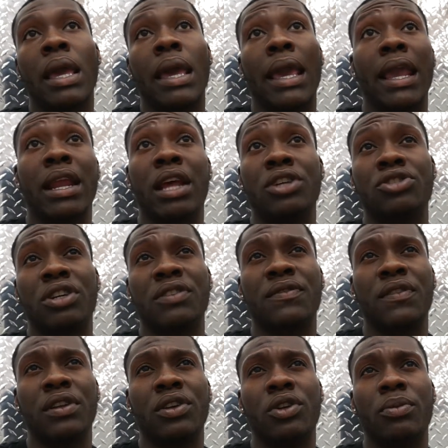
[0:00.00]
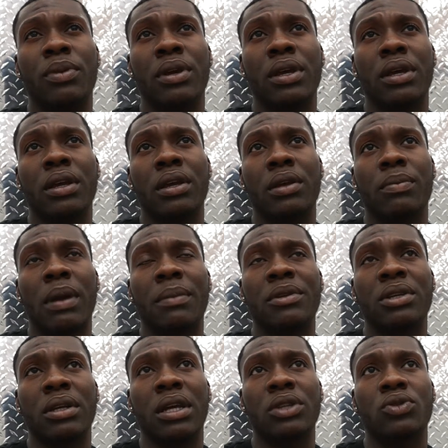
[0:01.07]
and I stretched for a little bit, probably
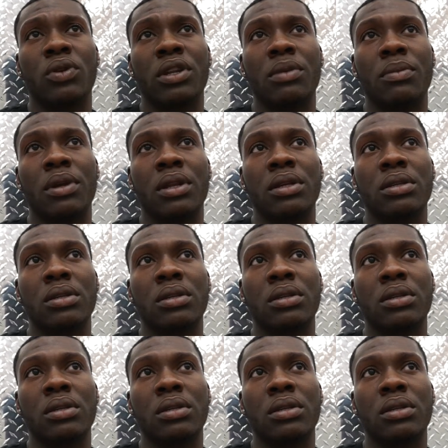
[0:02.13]
took like 20 minutes.